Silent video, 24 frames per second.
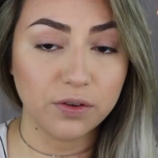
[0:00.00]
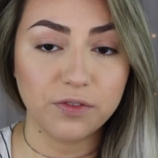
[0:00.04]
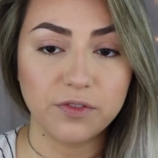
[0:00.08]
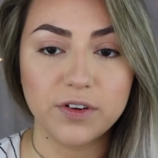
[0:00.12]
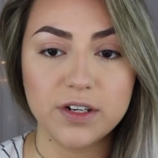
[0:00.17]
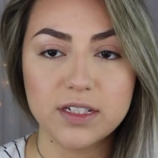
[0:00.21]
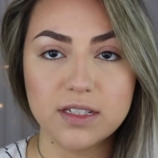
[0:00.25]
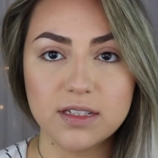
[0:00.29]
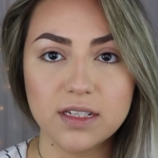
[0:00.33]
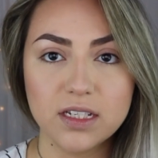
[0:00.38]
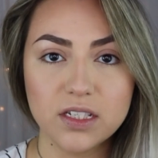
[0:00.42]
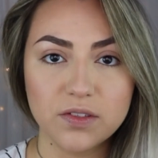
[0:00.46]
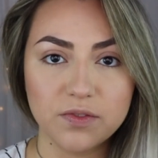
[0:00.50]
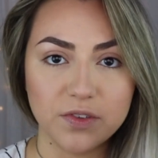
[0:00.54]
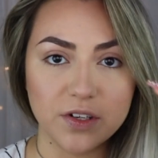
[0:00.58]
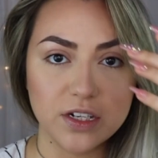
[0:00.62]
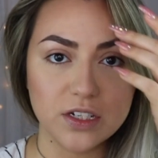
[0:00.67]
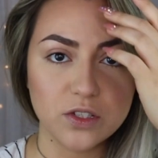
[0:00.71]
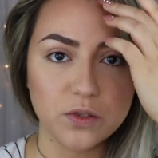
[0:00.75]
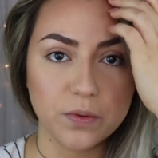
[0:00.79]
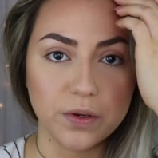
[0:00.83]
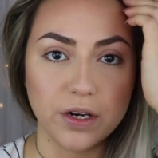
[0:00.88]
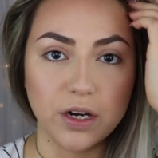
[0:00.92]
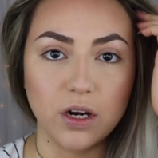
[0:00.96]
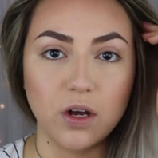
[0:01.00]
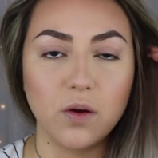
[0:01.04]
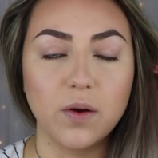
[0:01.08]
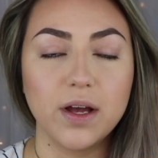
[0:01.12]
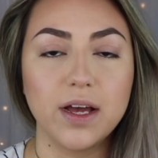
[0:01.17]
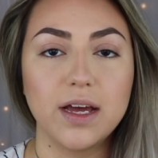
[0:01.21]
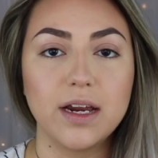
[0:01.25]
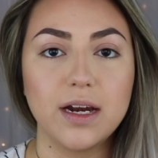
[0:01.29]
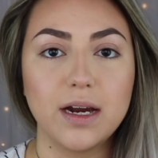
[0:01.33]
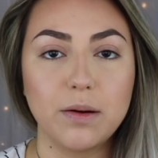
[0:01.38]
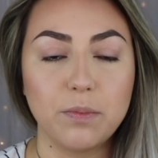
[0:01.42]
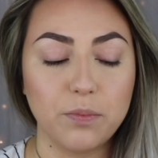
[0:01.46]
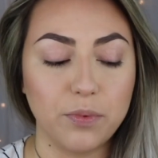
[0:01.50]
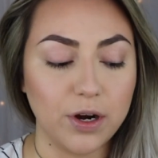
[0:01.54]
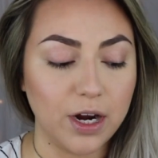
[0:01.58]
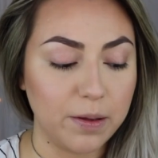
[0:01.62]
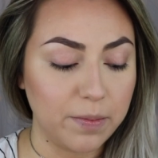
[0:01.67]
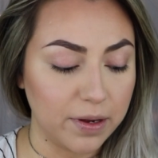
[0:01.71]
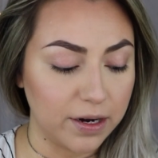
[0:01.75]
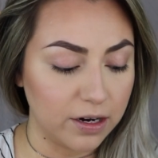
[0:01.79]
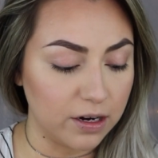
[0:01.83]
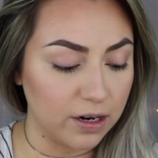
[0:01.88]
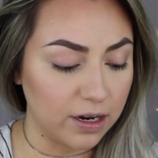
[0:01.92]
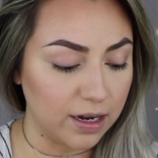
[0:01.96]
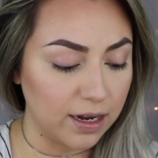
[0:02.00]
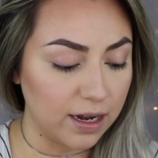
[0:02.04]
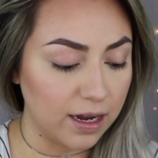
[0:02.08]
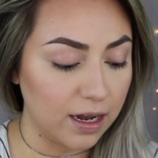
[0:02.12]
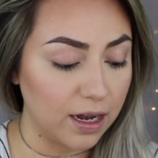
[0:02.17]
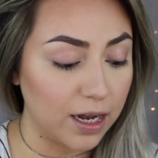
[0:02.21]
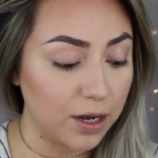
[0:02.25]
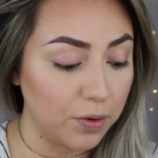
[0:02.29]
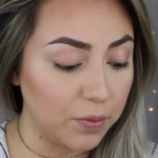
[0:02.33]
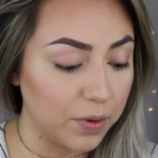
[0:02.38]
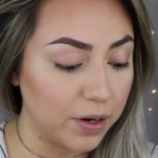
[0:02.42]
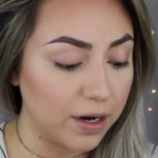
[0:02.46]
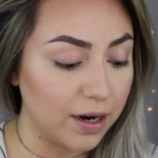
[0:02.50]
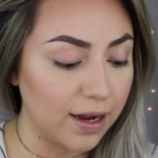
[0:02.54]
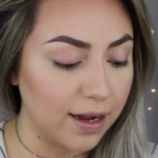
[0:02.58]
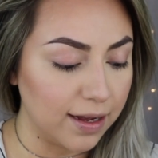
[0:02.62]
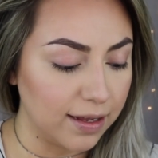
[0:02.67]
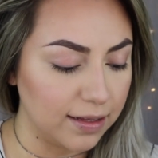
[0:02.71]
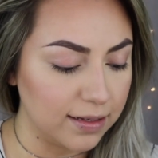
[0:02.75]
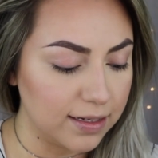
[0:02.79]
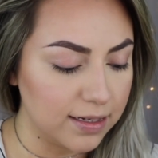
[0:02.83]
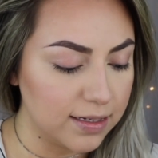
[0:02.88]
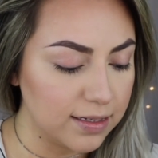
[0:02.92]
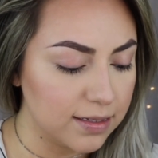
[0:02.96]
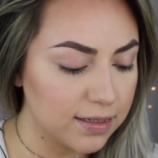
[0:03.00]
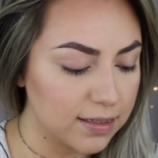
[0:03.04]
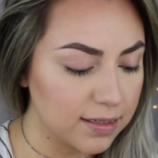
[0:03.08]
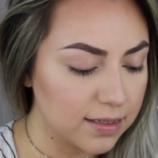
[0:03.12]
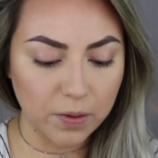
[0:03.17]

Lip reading: First things first, we're gonna go ahead and prime our eyelids.